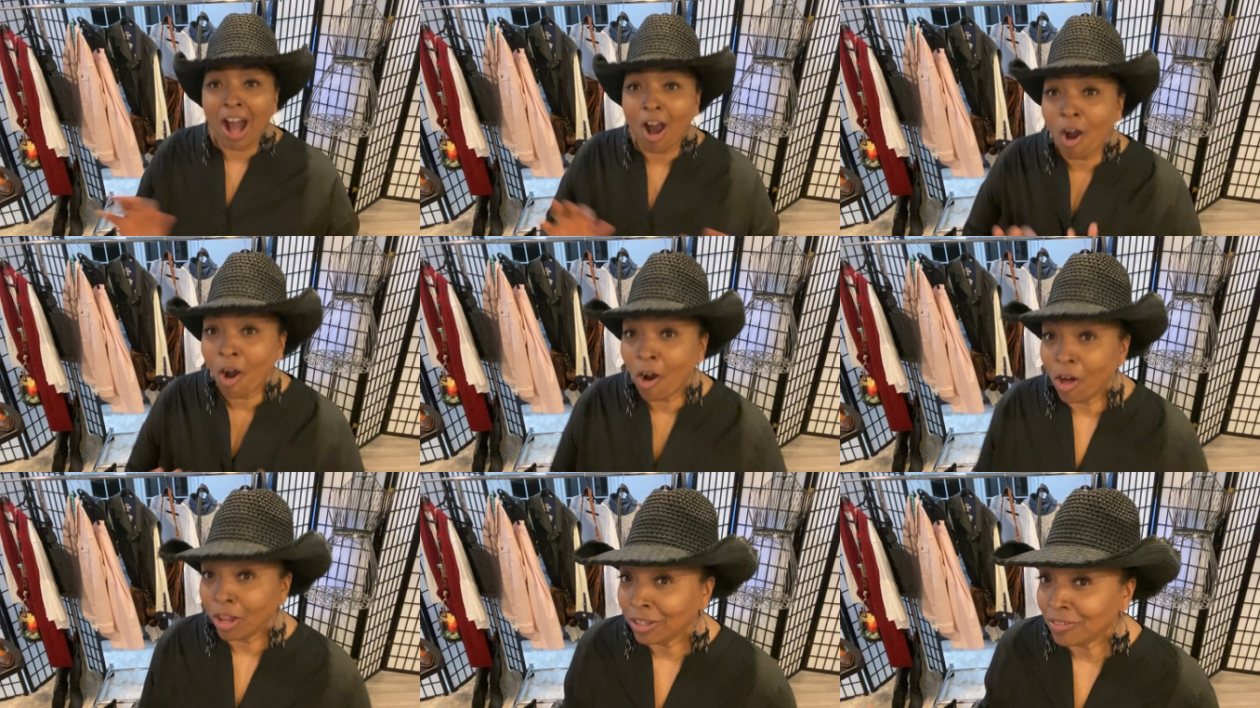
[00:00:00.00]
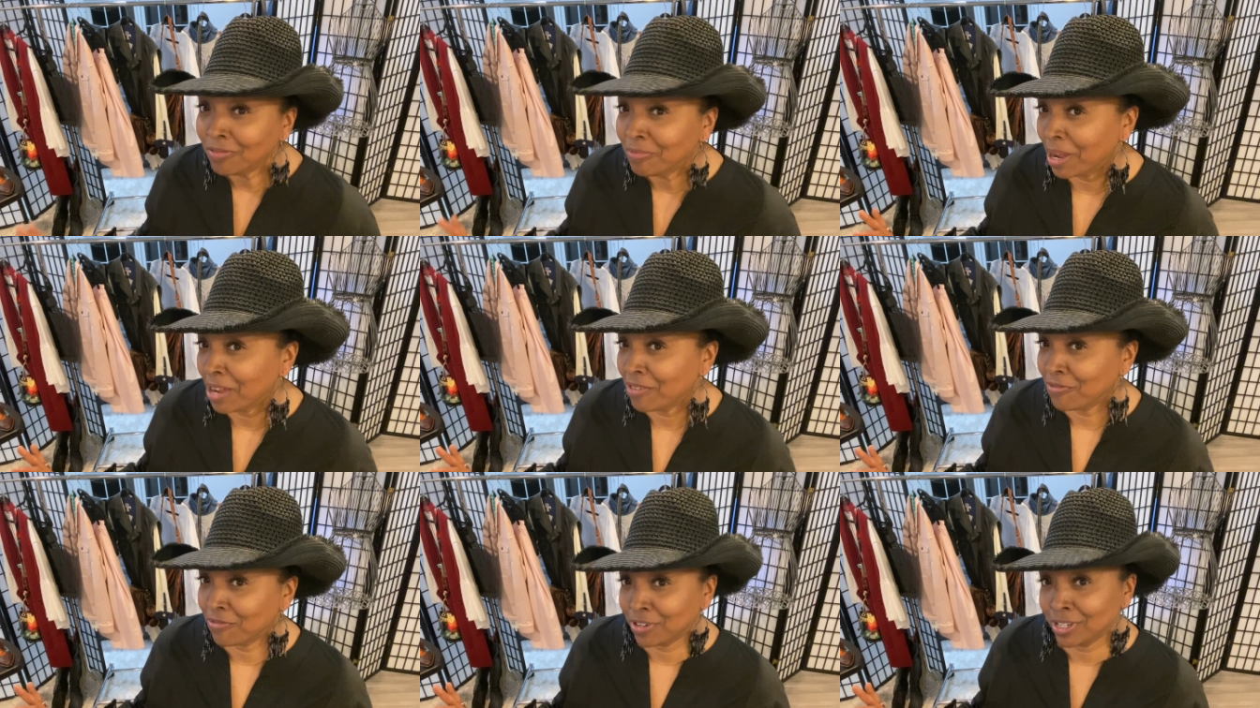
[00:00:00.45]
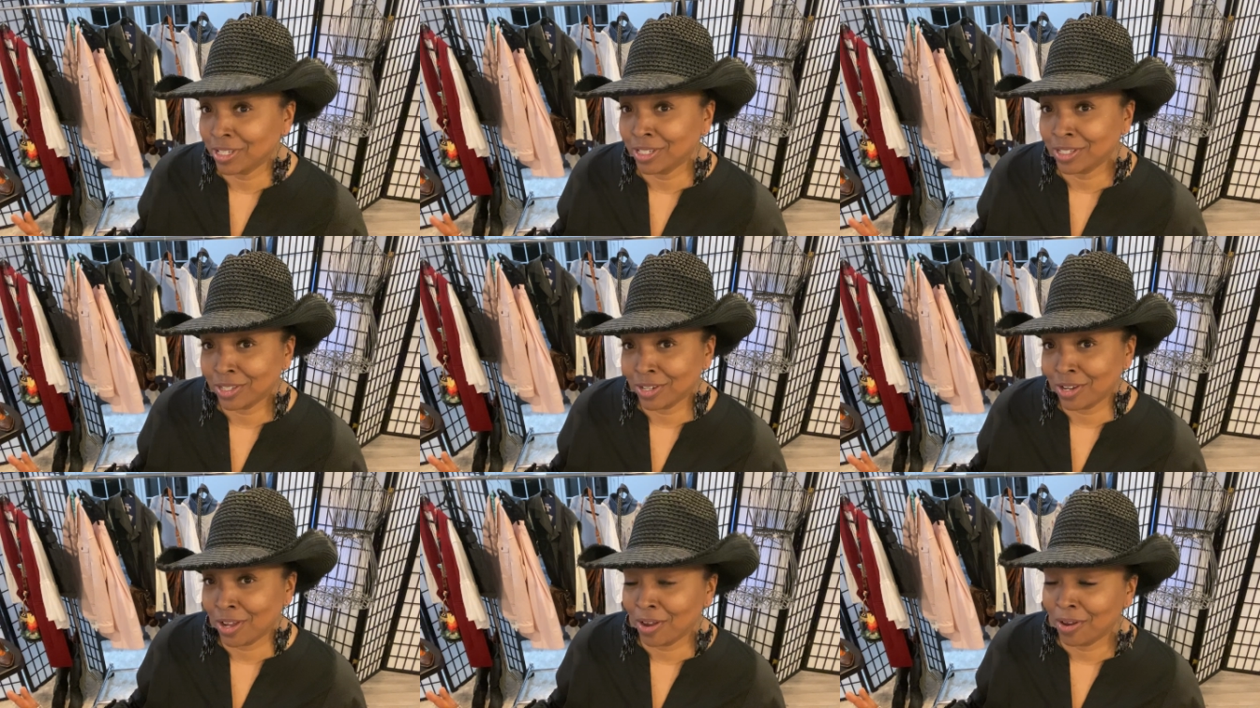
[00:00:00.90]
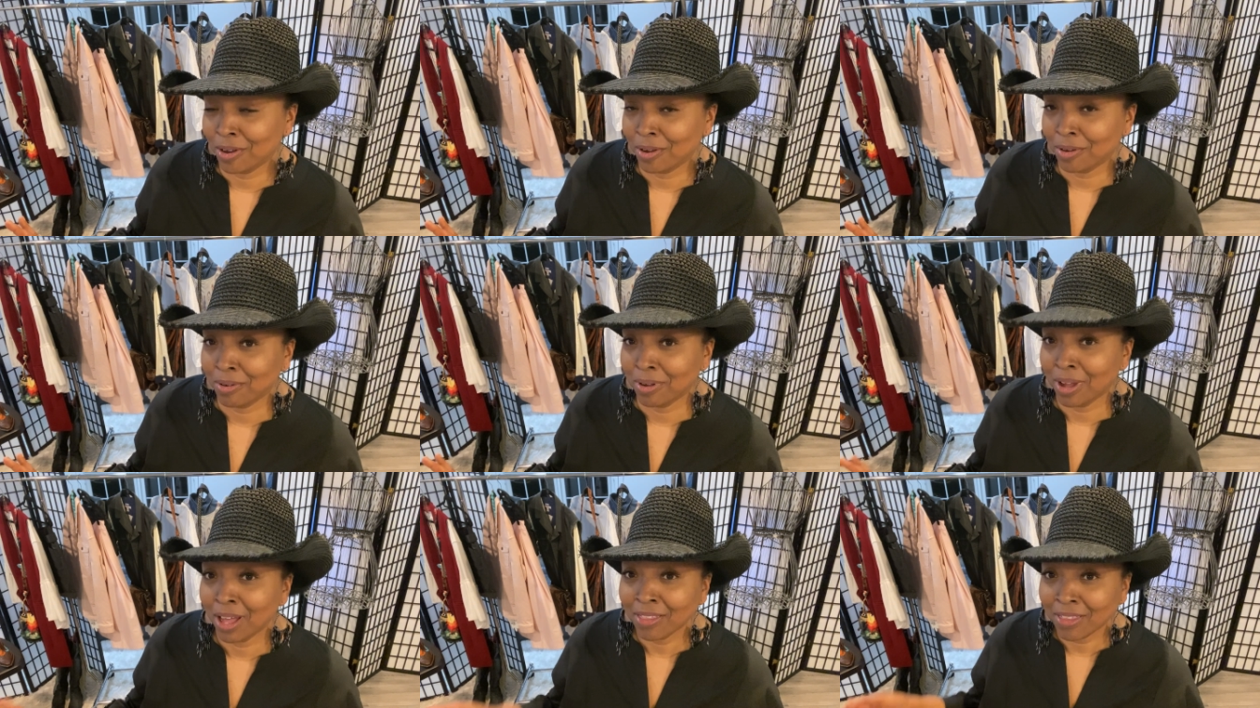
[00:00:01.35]
All of my friends
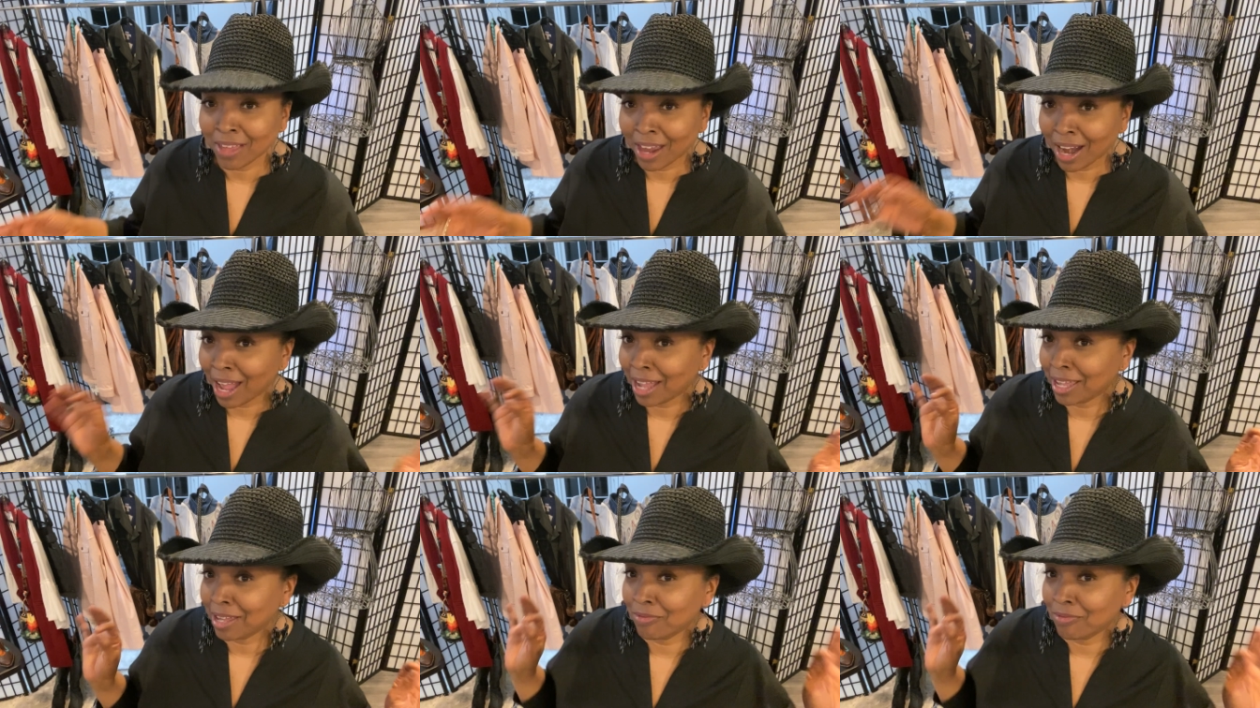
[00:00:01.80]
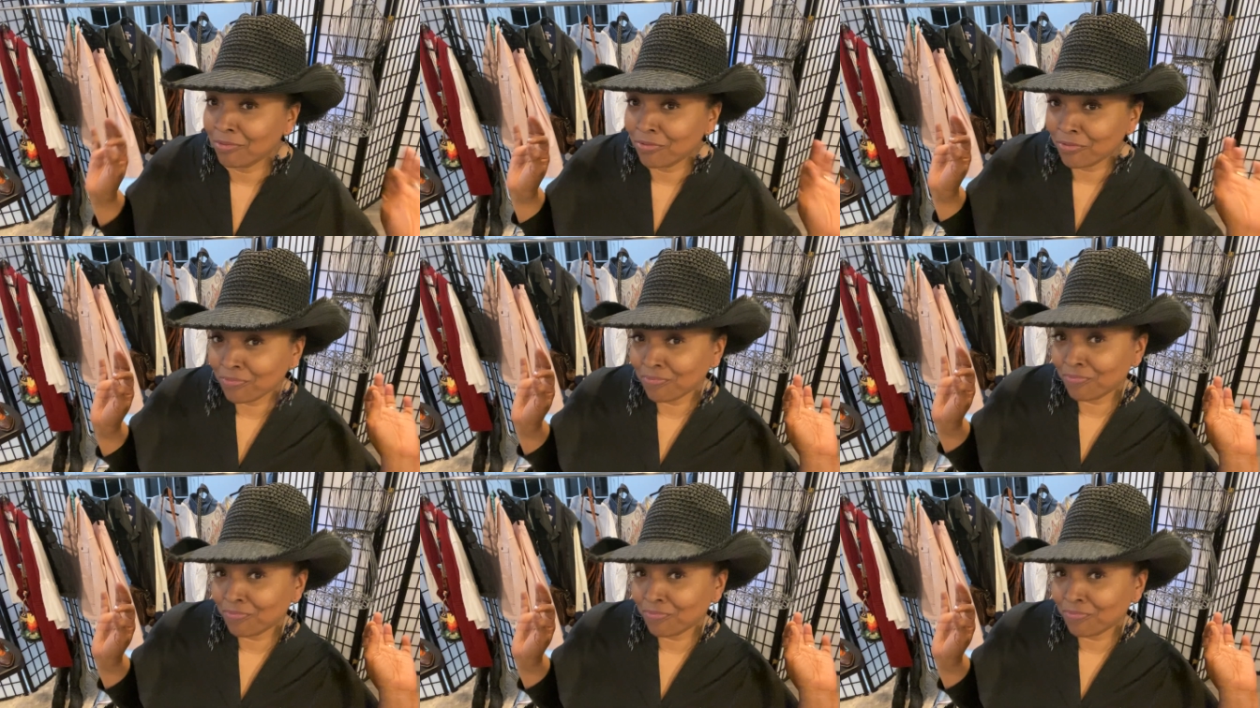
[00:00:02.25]
know that I am